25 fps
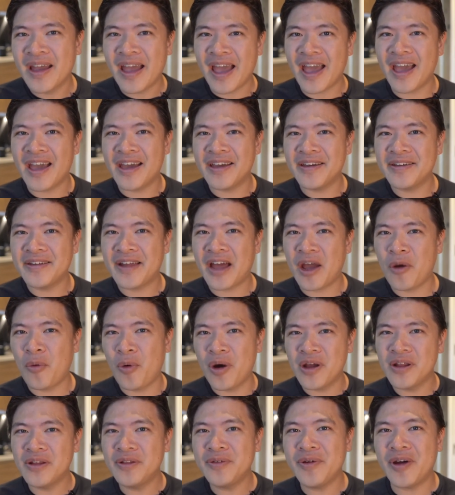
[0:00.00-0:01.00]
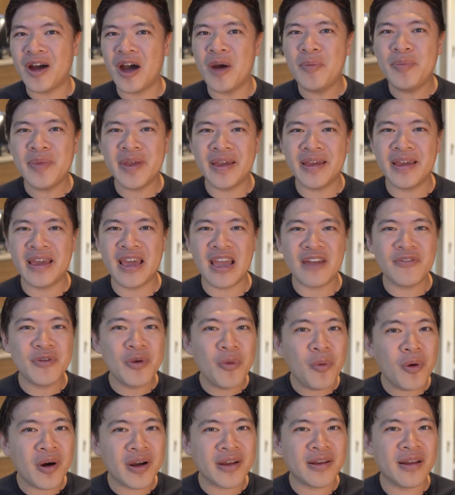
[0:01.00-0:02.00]
And I wanted to update
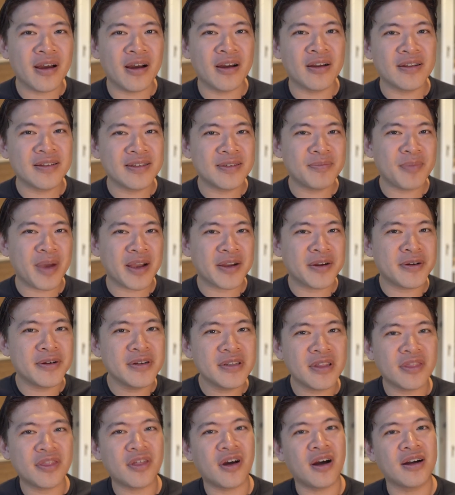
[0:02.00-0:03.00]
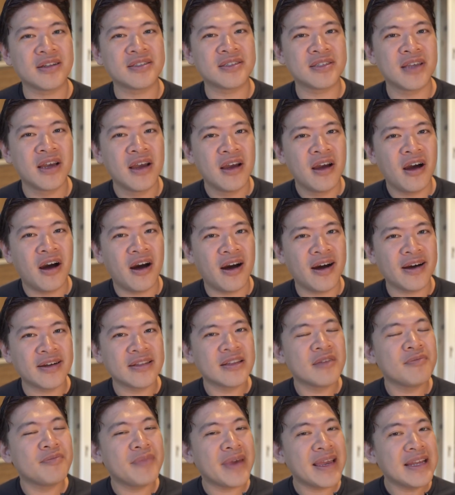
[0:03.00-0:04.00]
everyone on my current thoughts
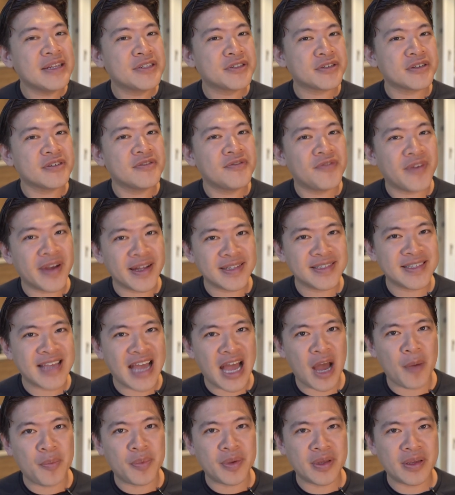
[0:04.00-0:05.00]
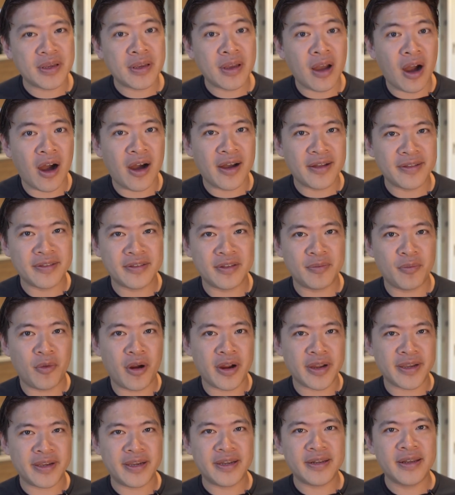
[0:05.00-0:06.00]
on the major events happening on the
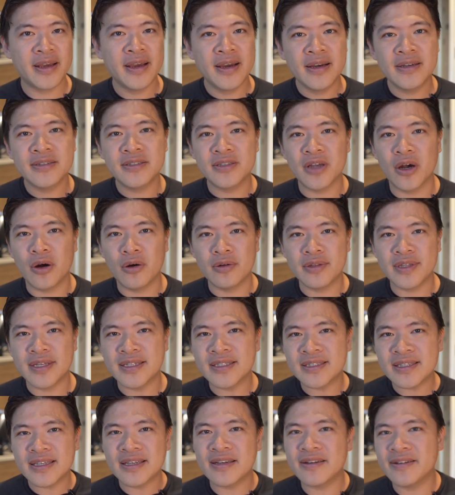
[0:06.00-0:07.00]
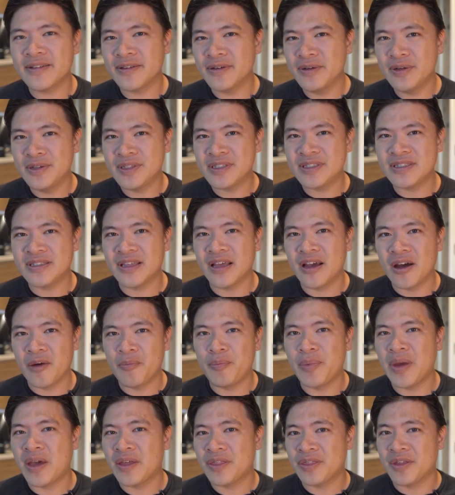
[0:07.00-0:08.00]
market. So this includes the
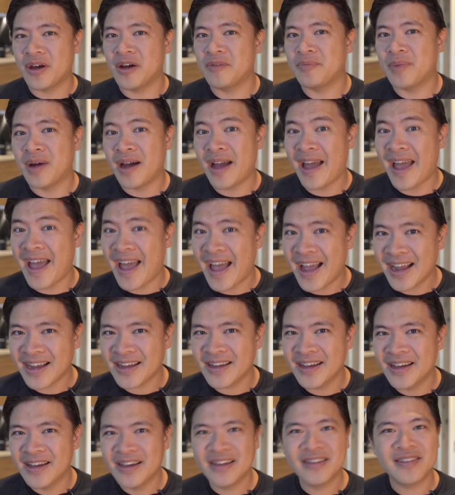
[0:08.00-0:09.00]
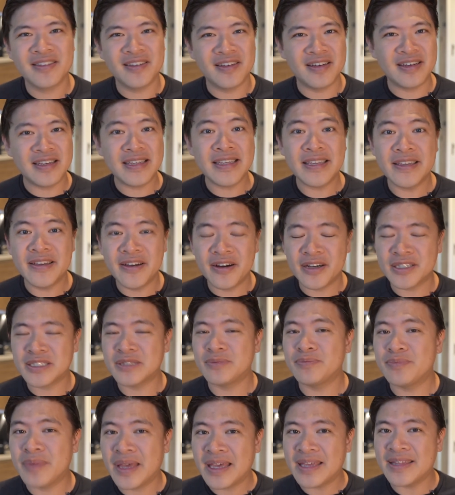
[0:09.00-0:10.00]
Bithumb hack, the
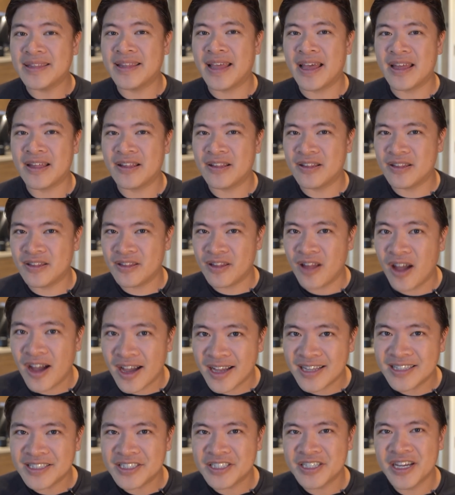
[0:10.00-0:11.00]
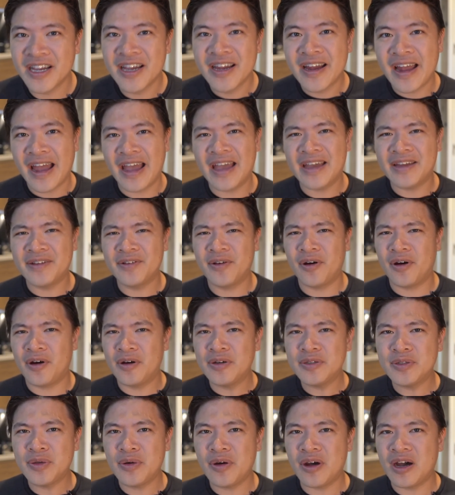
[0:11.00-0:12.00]
EOS Mainnet launch, and
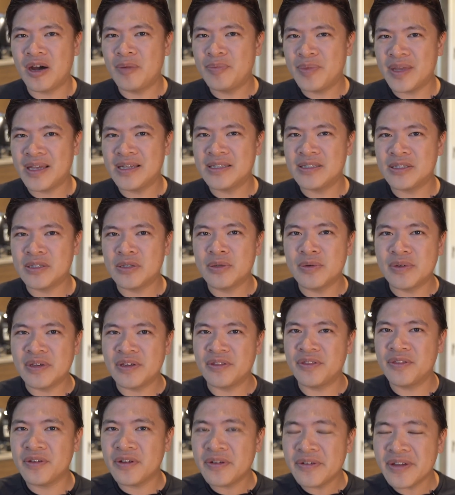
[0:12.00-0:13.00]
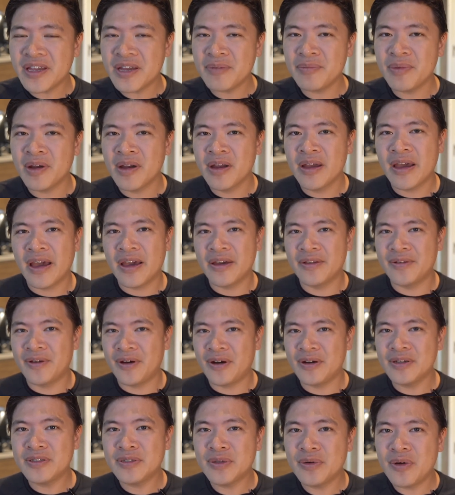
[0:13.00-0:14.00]
also updates to Ethereum, and
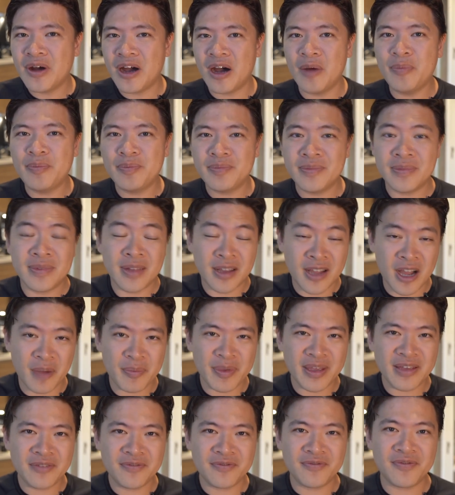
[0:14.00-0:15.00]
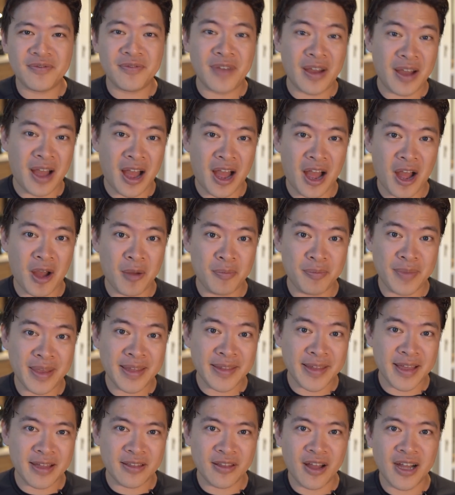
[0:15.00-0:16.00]
also upcoming
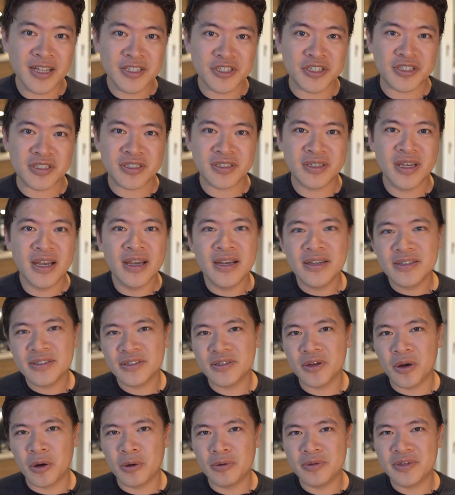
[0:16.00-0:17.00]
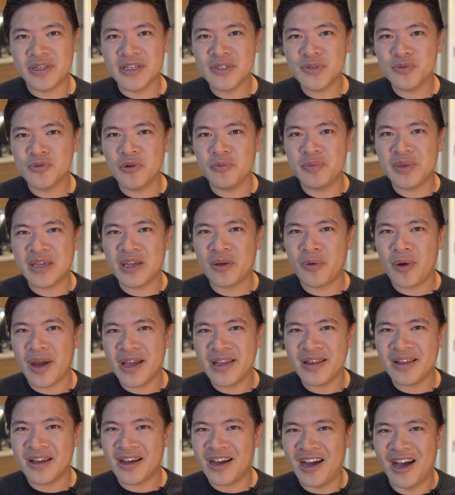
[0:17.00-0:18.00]
mainnet launches. So this will be
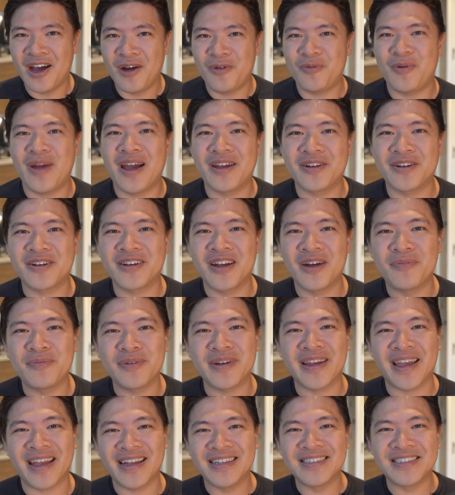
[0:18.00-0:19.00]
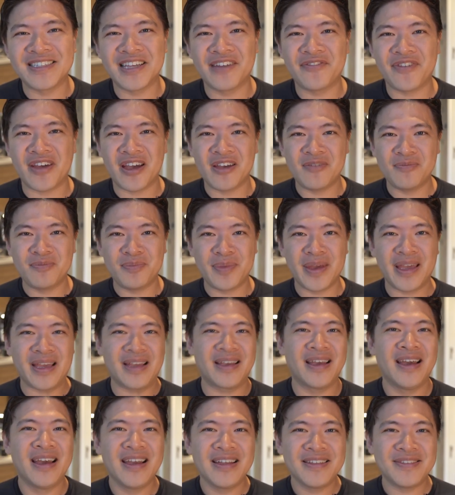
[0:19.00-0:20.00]
quite a rather comprehensive and
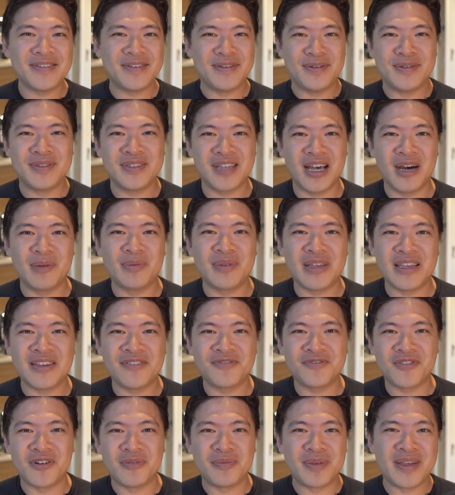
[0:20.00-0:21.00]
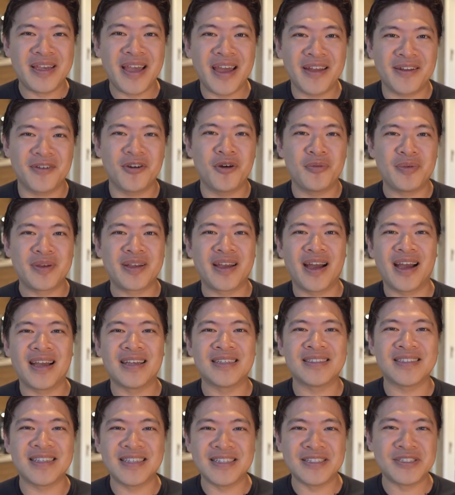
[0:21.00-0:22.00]
big news update from me, and I hope you
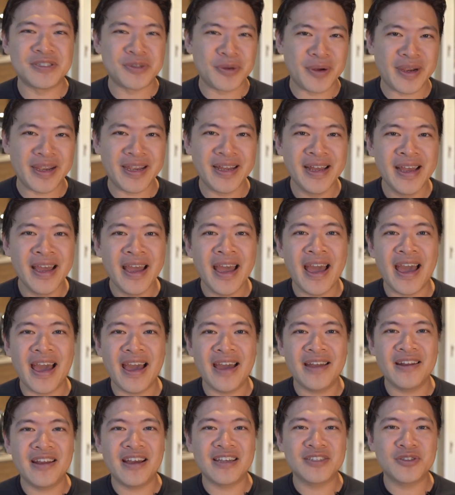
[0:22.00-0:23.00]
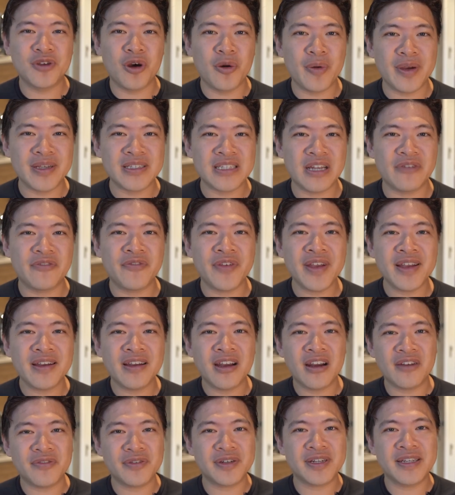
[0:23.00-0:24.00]
guys enjoy it. And as always, everything
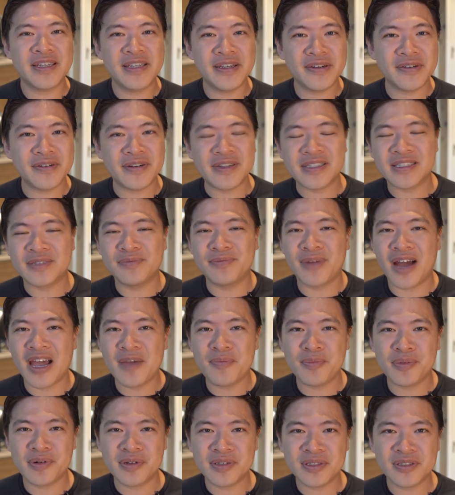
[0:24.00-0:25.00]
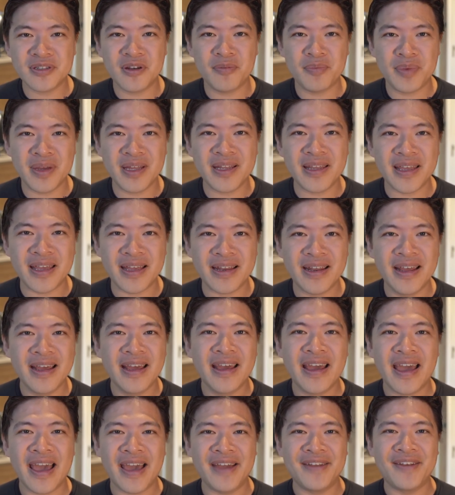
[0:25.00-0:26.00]
covered here is my personal opinion
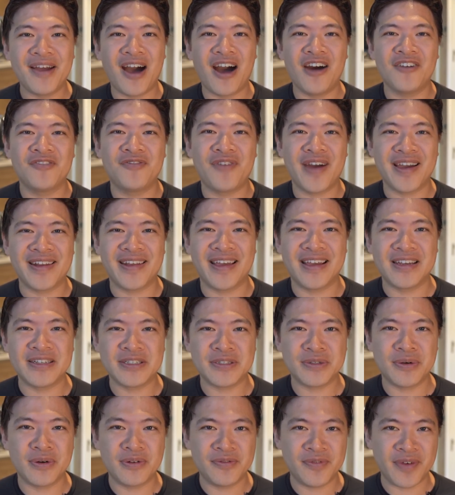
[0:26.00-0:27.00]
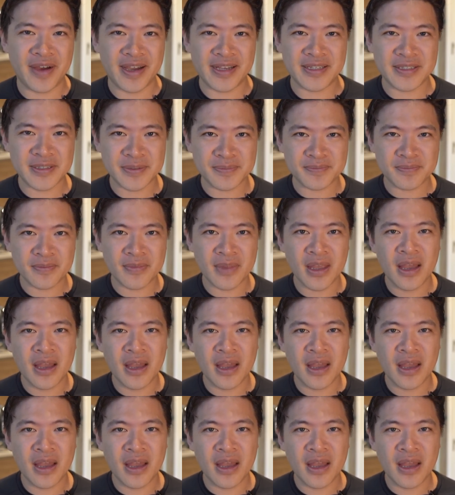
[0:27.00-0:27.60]
and not financial advice.